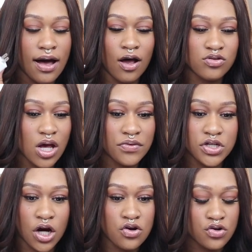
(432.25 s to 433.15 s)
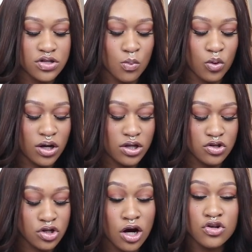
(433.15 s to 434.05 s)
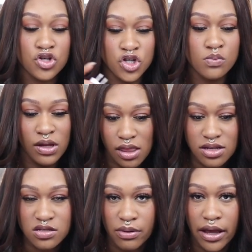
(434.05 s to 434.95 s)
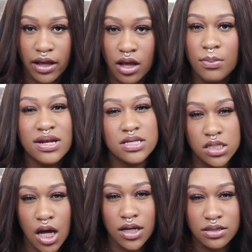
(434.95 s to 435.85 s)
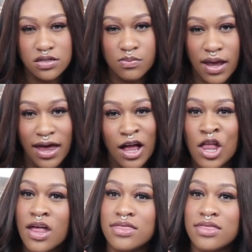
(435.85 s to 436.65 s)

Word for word: I also have a charger somewhere. The charger should be in this bag, but it's not in this bag.